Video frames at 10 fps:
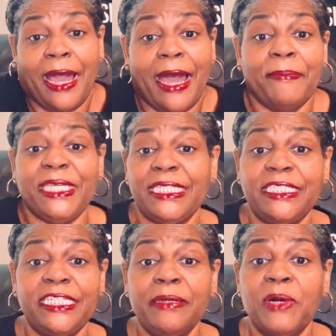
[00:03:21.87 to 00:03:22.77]
I
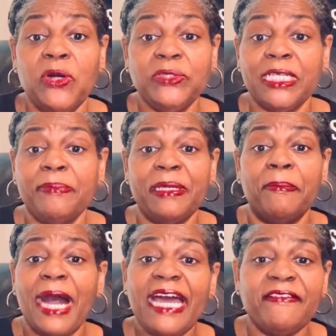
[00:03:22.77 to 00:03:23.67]
mean, GMOs can be
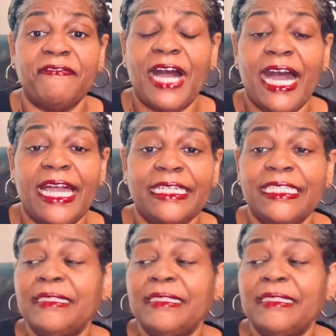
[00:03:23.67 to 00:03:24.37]
modified